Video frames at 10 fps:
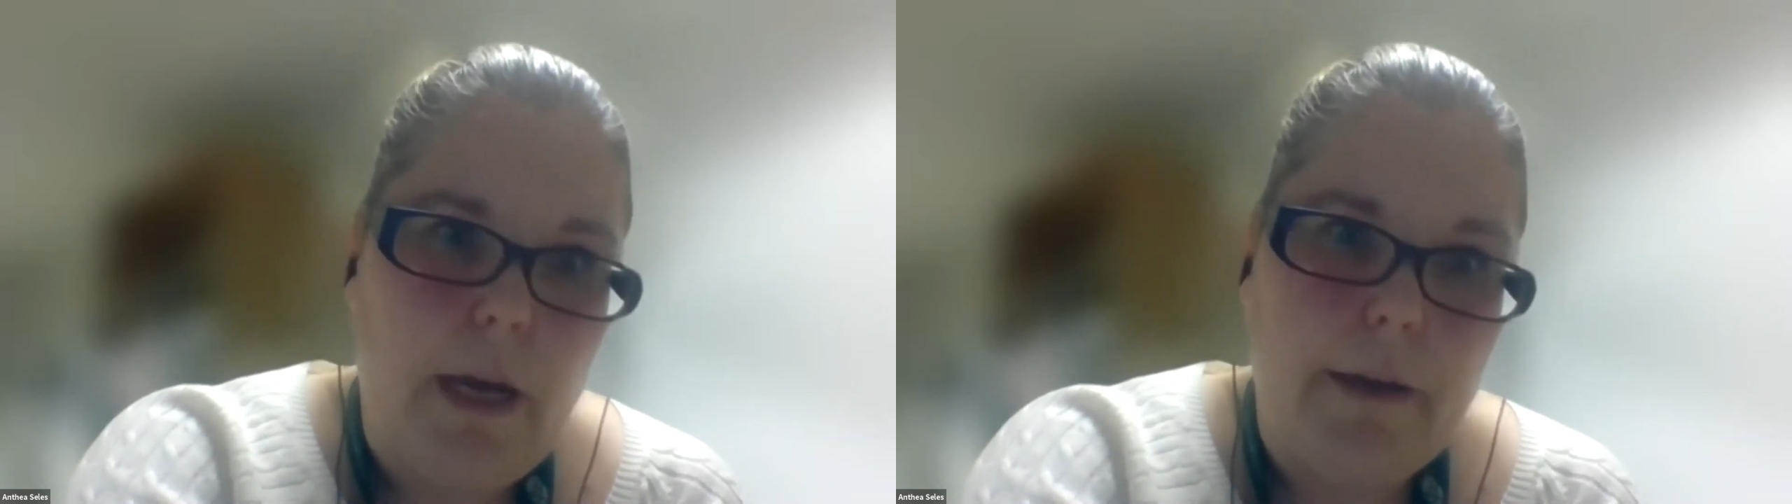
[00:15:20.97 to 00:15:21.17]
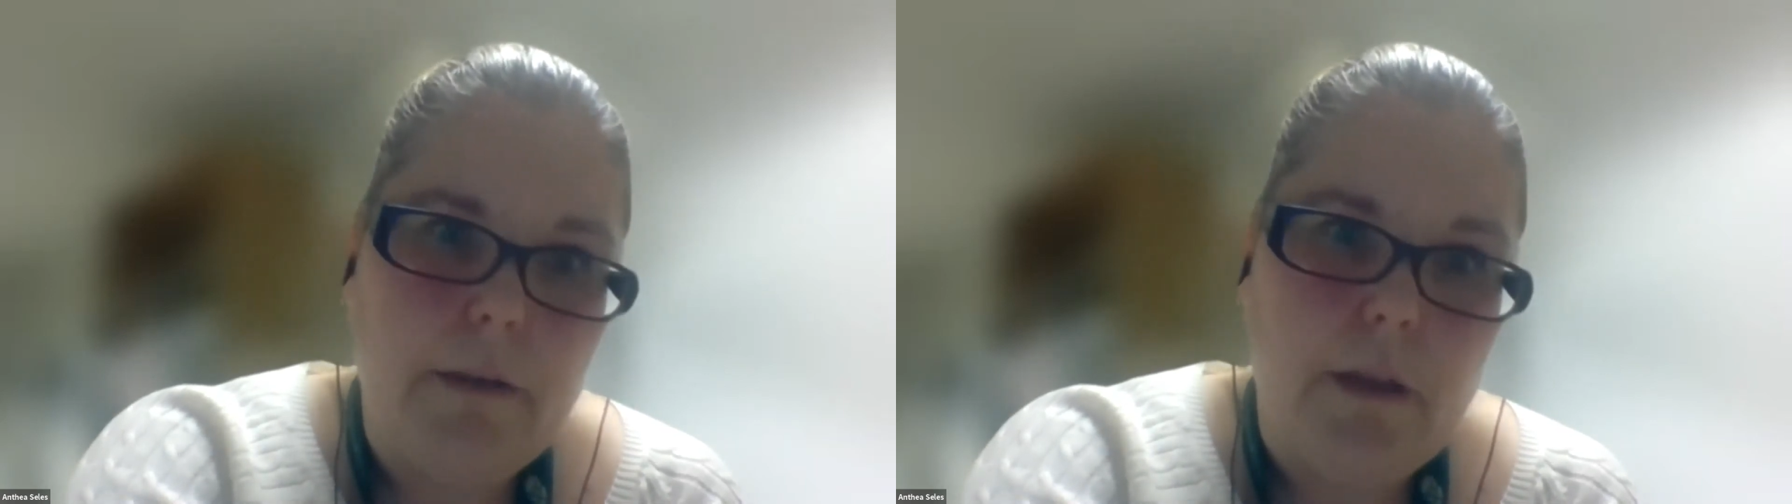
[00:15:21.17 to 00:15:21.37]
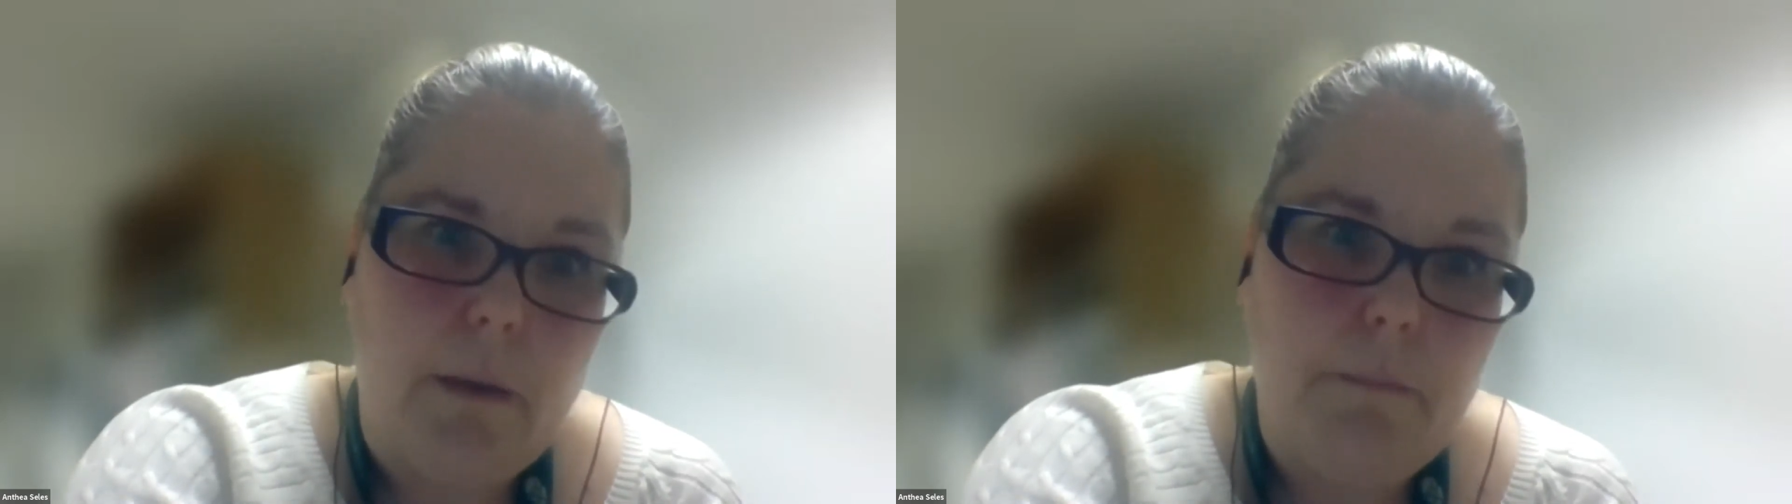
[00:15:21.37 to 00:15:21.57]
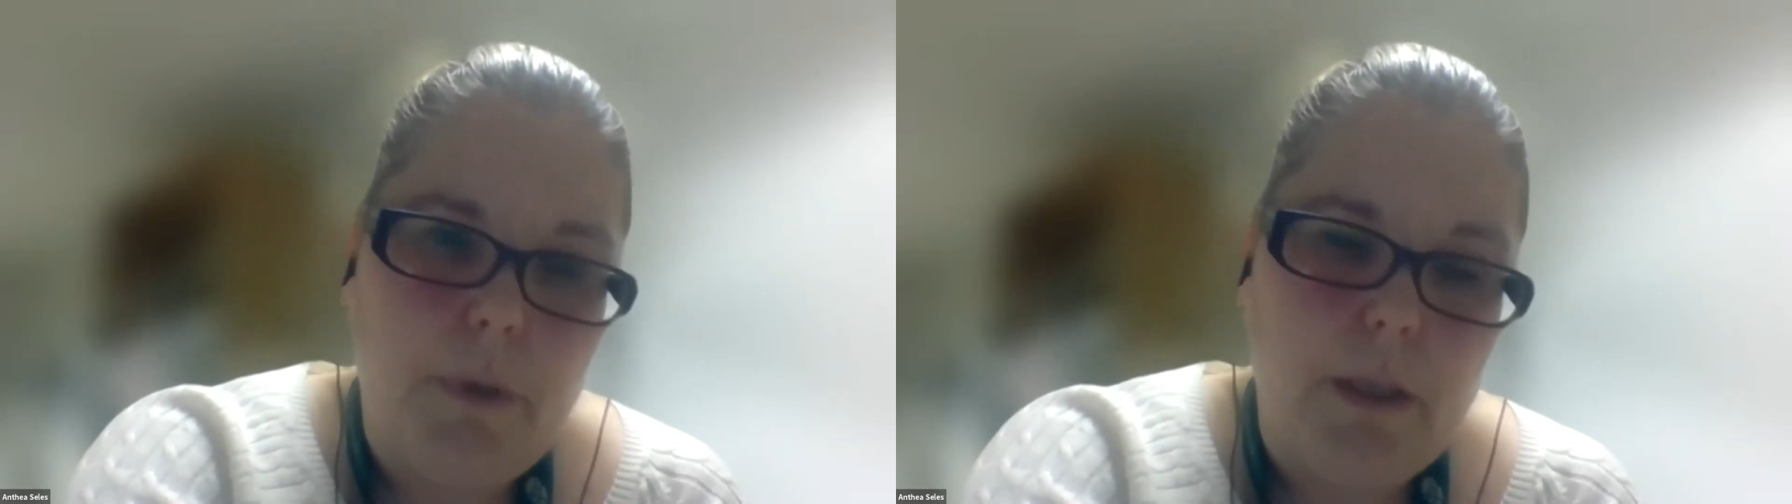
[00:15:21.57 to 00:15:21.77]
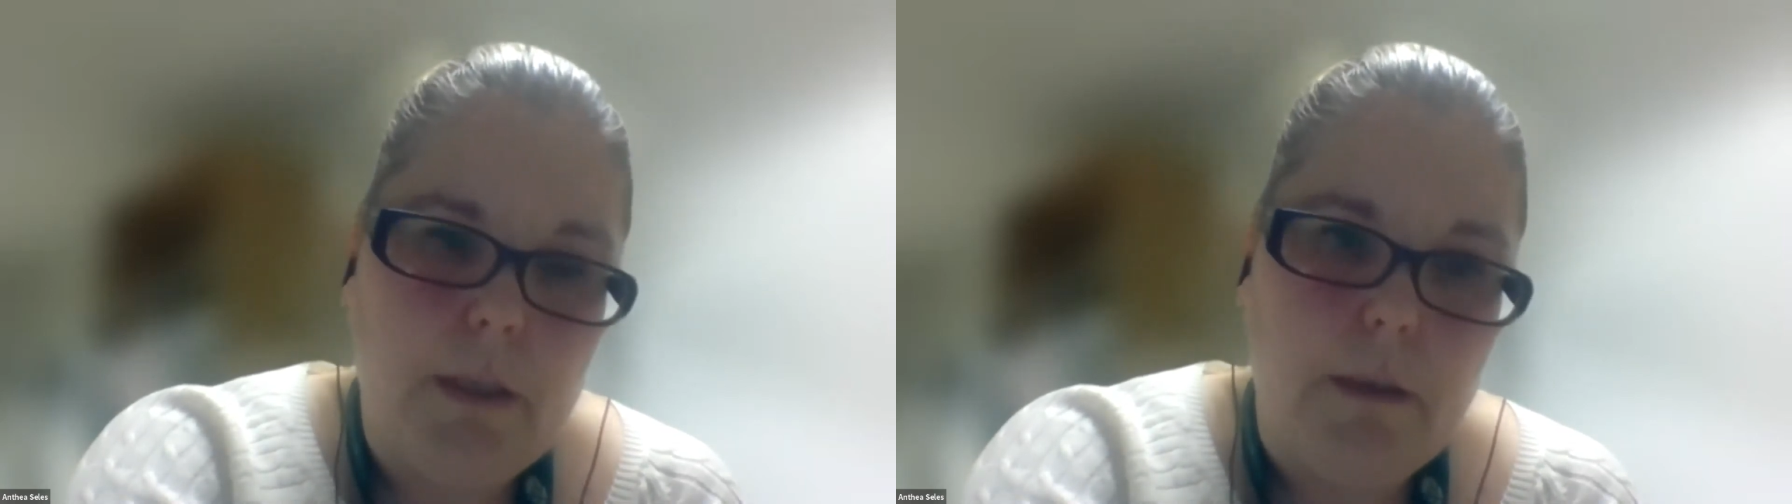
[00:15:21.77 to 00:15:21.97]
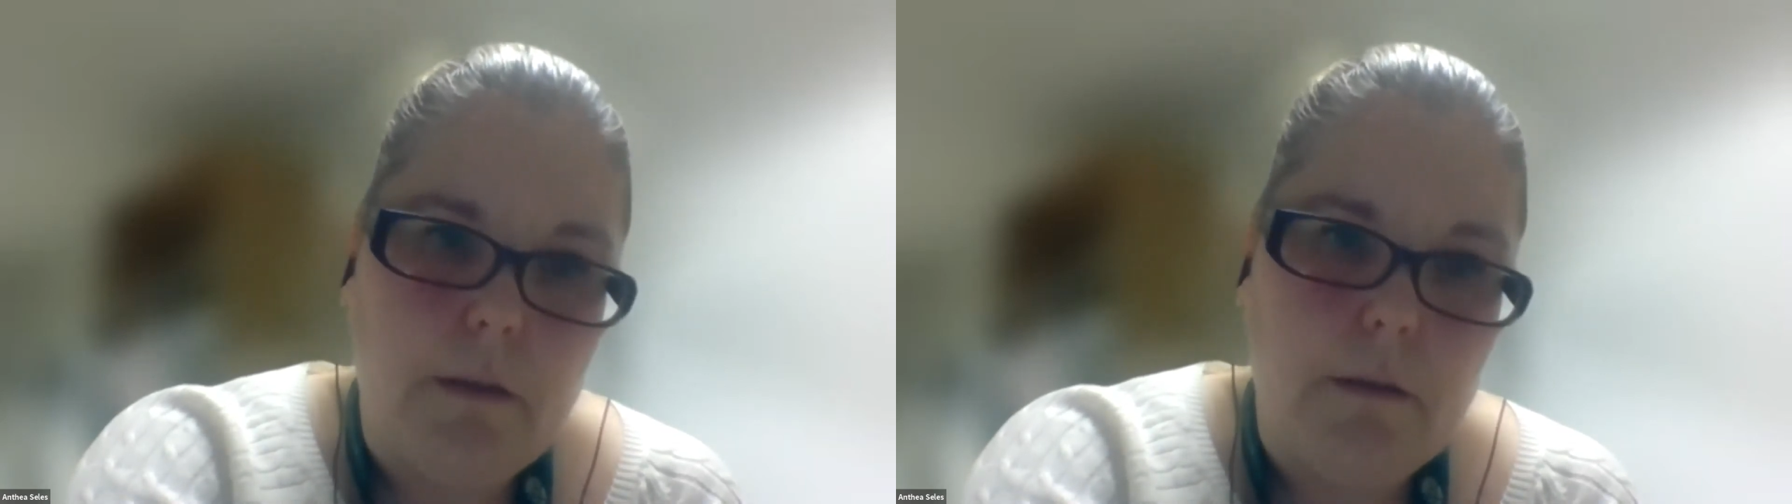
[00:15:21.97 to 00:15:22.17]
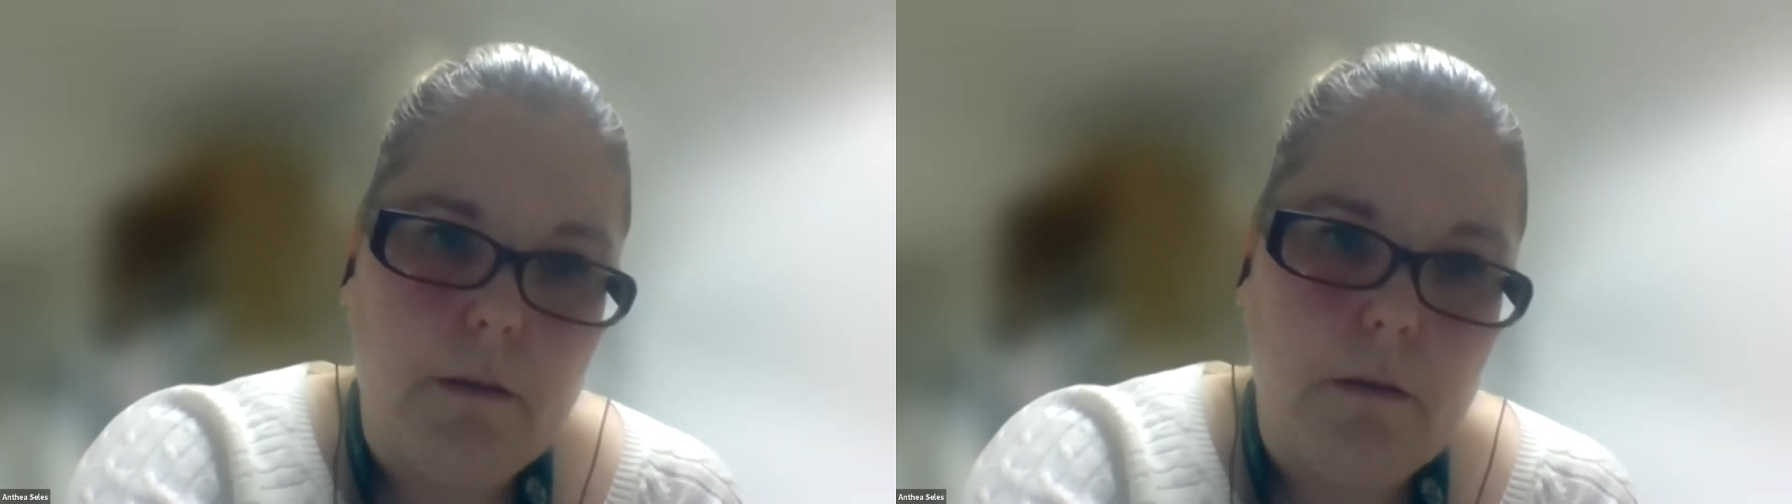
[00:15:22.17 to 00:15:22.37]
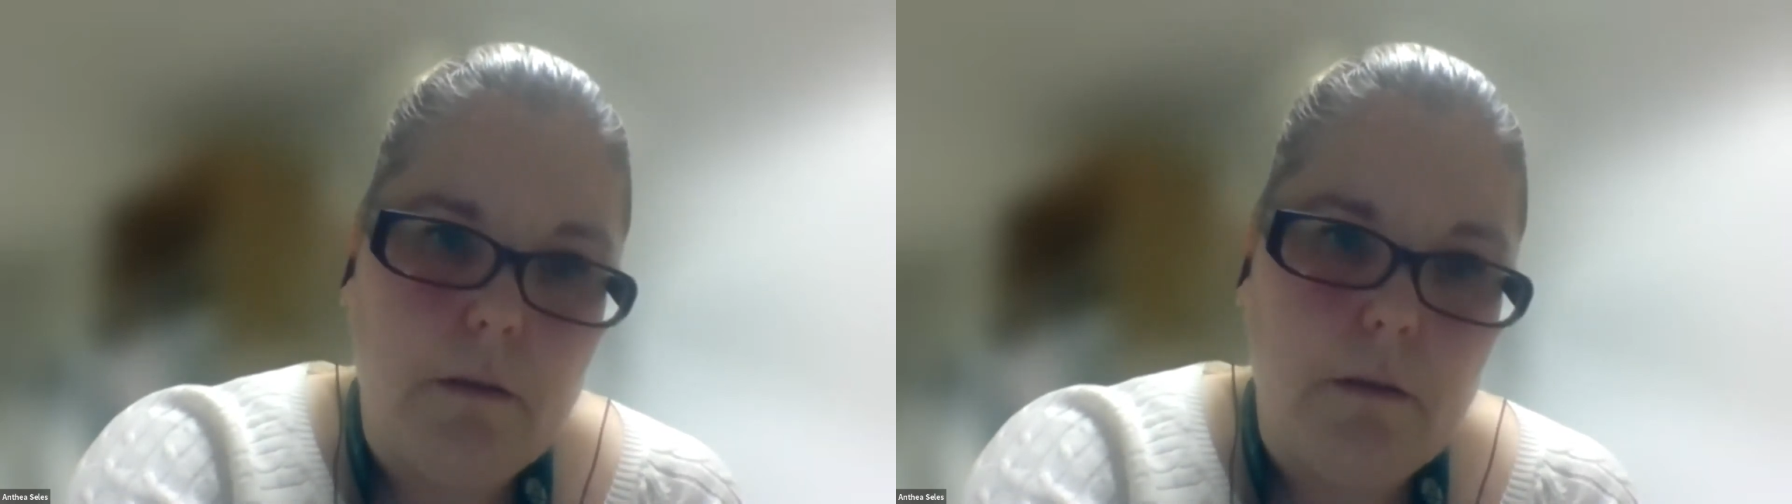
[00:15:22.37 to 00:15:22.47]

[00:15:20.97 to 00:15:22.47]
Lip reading: end up being